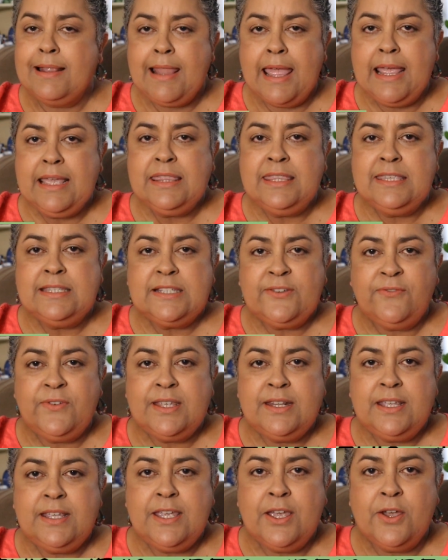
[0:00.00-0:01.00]
like this
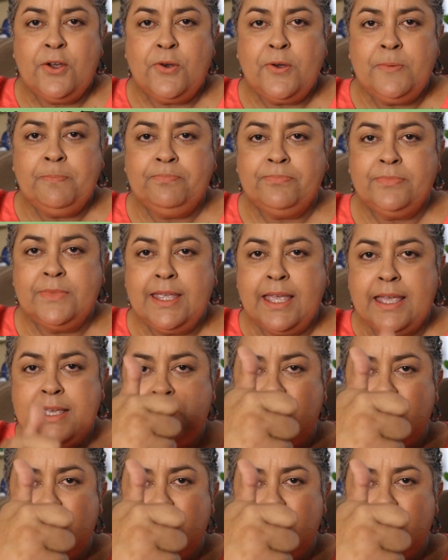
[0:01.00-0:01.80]
video, okay?